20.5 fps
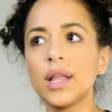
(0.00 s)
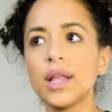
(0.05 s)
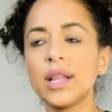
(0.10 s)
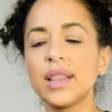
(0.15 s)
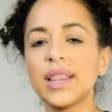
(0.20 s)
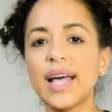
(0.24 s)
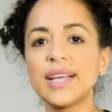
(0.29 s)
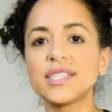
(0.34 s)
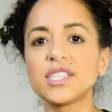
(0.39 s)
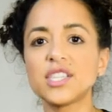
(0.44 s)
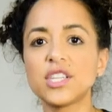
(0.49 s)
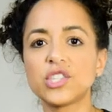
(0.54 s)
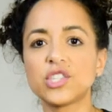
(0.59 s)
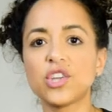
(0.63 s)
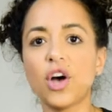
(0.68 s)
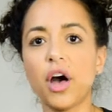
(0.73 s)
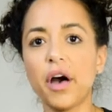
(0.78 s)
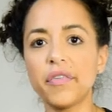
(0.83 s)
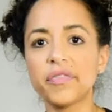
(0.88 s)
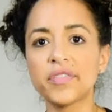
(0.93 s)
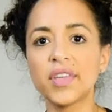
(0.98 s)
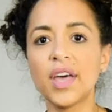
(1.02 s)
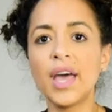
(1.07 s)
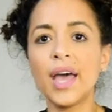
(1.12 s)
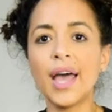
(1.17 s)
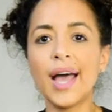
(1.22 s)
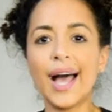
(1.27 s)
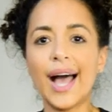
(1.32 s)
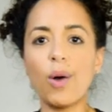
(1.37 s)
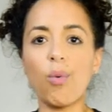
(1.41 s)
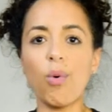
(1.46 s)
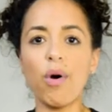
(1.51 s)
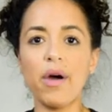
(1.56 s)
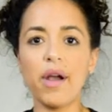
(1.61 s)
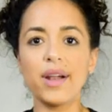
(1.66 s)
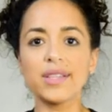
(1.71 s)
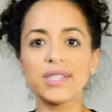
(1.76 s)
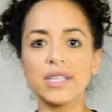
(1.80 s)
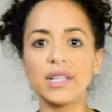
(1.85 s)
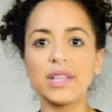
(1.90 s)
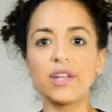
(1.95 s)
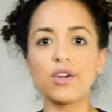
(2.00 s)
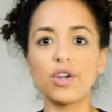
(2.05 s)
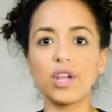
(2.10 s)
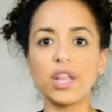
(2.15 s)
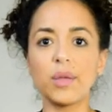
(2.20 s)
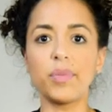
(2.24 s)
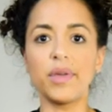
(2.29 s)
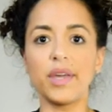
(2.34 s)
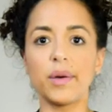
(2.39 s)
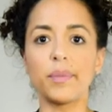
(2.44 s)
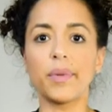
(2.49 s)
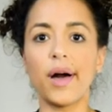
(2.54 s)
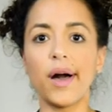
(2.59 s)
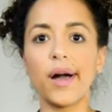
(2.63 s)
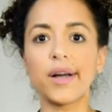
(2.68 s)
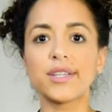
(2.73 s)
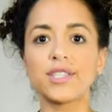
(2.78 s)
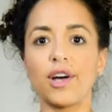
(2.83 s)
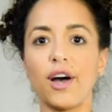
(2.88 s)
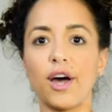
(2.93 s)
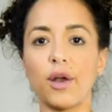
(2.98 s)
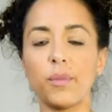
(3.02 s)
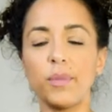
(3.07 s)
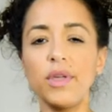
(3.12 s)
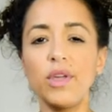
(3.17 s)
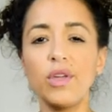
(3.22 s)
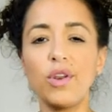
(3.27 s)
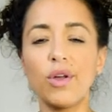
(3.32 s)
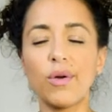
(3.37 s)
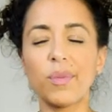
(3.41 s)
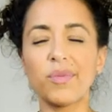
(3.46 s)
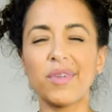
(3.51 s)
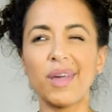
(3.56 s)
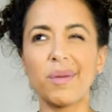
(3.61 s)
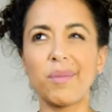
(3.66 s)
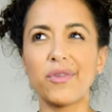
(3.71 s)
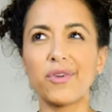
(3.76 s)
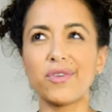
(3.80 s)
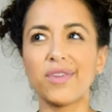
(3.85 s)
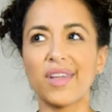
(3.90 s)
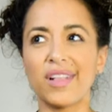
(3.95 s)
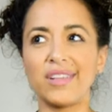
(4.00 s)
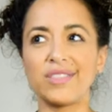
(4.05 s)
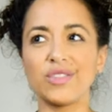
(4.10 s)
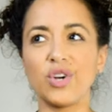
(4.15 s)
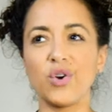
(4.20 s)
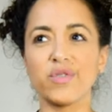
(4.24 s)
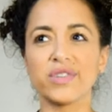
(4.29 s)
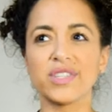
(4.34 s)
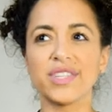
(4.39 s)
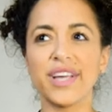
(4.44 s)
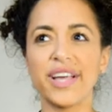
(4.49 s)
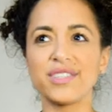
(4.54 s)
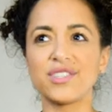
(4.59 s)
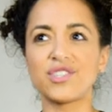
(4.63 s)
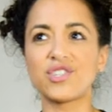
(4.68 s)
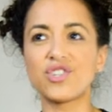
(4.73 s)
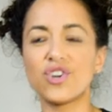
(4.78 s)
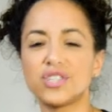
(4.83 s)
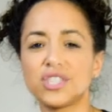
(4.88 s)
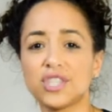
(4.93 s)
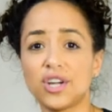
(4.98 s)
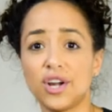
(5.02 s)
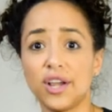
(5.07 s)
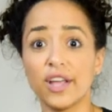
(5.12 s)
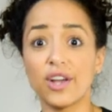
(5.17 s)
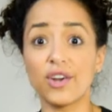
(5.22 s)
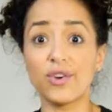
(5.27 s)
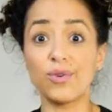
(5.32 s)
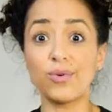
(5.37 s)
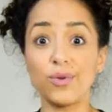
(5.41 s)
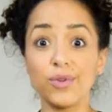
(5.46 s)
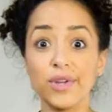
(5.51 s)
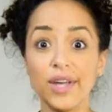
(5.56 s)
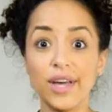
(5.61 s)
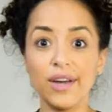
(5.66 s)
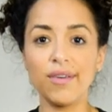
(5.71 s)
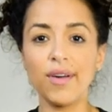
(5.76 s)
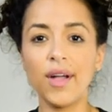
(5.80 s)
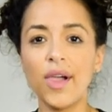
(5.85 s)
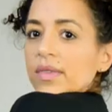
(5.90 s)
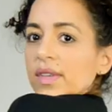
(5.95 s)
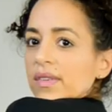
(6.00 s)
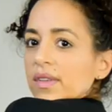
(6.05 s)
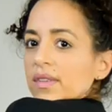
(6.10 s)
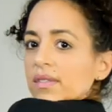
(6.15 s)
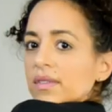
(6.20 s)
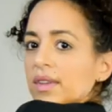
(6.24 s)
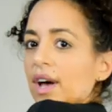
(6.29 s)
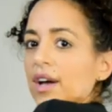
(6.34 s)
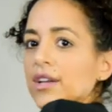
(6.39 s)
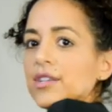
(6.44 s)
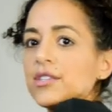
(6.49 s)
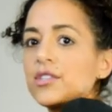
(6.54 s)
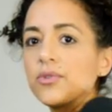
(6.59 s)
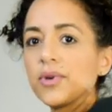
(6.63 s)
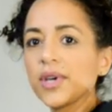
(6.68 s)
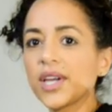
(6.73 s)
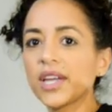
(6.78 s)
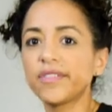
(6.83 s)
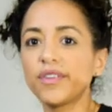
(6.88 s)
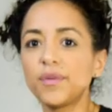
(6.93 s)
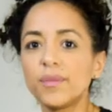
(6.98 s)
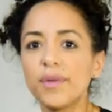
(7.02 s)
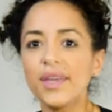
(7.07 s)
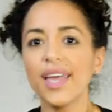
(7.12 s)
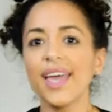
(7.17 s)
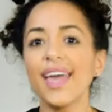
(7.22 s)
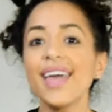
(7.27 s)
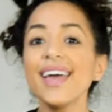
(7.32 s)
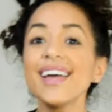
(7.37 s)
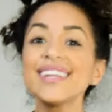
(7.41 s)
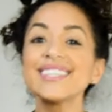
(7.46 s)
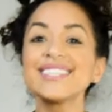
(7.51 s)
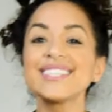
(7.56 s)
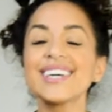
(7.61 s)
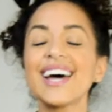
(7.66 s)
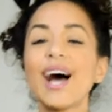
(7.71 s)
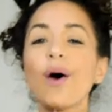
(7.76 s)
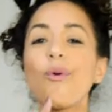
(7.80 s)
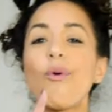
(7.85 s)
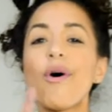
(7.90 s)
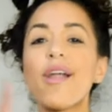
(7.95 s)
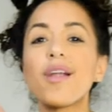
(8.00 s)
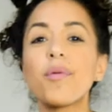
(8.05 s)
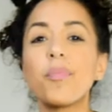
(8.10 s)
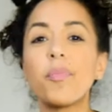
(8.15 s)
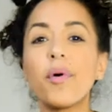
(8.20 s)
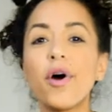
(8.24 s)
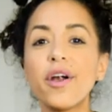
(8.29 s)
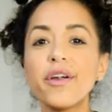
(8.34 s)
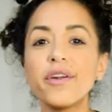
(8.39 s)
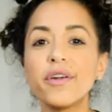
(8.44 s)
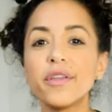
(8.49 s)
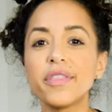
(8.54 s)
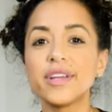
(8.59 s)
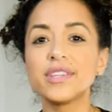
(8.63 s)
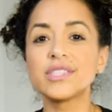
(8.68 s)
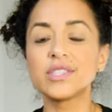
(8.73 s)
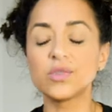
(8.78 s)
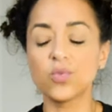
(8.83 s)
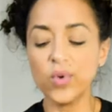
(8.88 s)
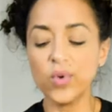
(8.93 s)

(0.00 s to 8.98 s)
less soft. I wanted it to literally be a box on me. You know what I'm talking about. There's like these oversized shirts that are like cool now. This is not doing it for me, and I wanted to partner this